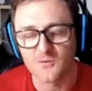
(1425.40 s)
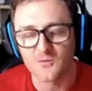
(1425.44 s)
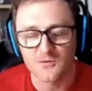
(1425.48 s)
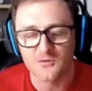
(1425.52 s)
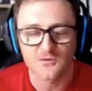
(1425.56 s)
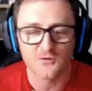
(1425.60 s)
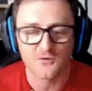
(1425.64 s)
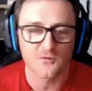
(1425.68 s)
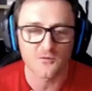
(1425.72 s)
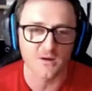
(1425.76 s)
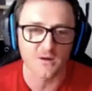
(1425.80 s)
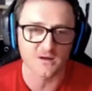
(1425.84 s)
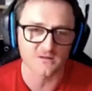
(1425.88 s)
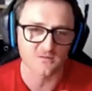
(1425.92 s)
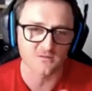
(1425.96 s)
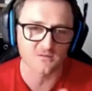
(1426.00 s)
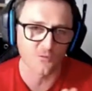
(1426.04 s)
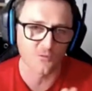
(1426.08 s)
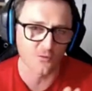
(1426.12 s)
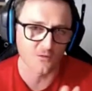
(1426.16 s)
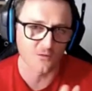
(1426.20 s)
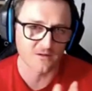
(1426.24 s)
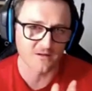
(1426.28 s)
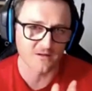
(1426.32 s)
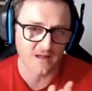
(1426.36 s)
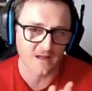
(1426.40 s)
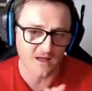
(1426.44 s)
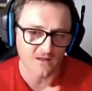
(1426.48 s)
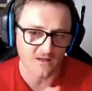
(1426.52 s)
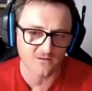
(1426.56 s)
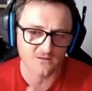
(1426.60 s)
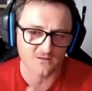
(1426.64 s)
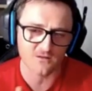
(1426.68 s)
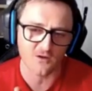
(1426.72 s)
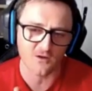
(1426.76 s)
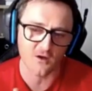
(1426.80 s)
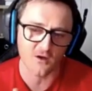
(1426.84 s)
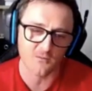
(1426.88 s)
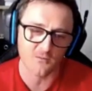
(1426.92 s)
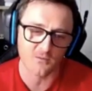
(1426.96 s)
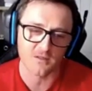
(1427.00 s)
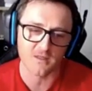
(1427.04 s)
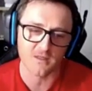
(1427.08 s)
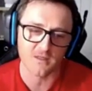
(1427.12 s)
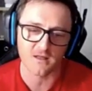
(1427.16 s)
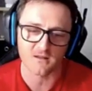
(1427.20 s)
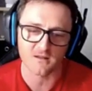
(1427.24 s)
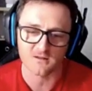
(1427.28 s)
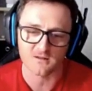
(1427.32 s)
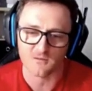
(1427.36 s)
Too much more downside, but
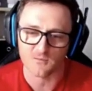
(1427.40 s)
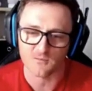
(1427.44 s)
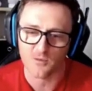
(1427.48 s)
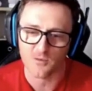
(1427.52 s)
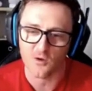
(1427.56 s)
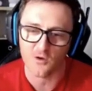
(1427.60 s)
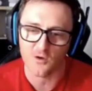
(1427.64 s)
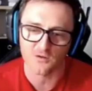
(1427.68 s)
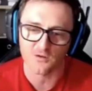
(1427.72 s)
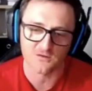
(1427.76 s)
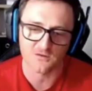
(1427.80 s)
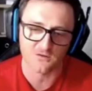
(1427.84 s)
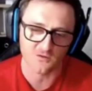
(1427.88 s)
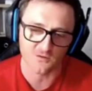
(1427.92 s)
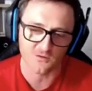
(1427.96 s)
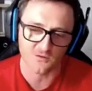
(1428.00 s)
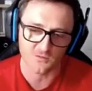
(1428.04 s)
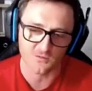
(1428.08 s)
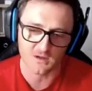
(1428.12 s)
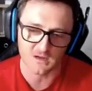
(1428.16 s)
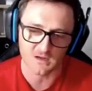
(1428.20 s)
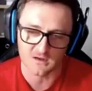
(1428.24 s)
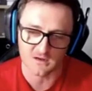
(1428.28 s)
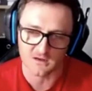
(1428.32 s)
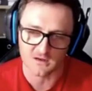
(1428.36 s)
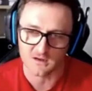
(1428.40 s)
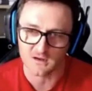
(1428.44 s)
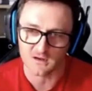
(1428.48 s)
that's a personal opinion.